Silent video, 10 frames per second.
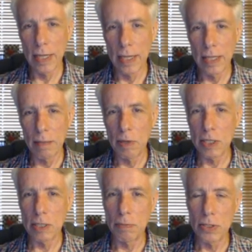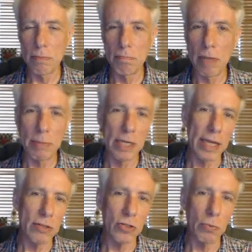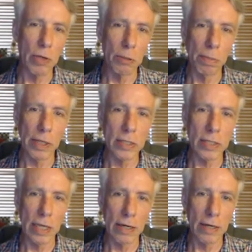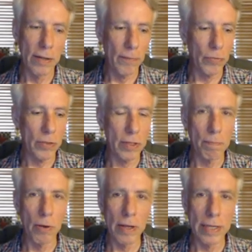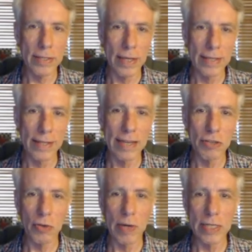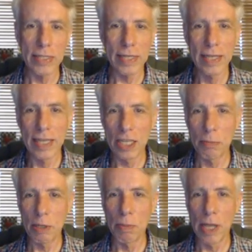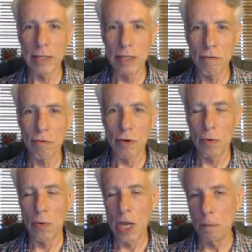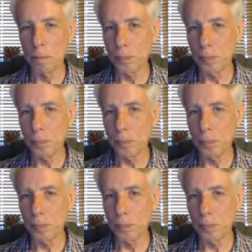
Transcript: the bishop is maybe not so well placed there. The pawns on the light squares, it'll be blocked in for a while.